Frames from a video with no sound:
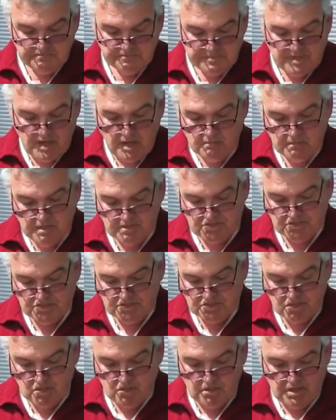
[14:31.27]
I mentioned
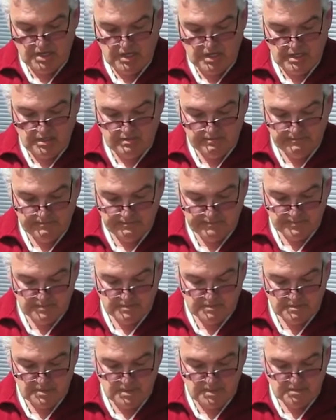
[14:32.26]
earlier
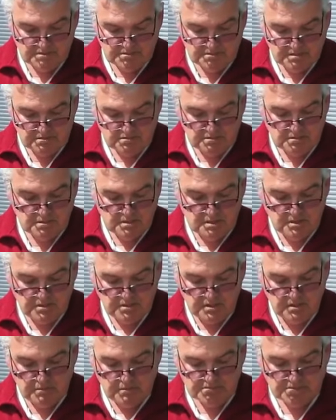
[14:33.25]
that
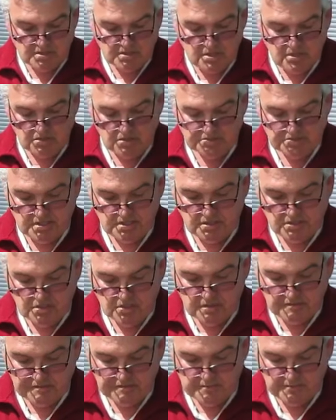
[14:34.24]
there was a cost
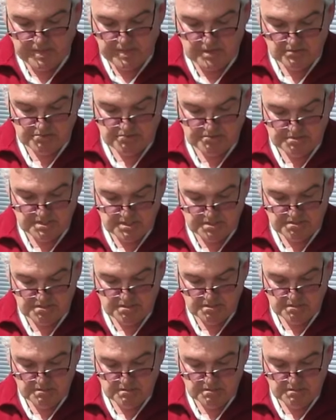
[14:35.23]
incurred for postage.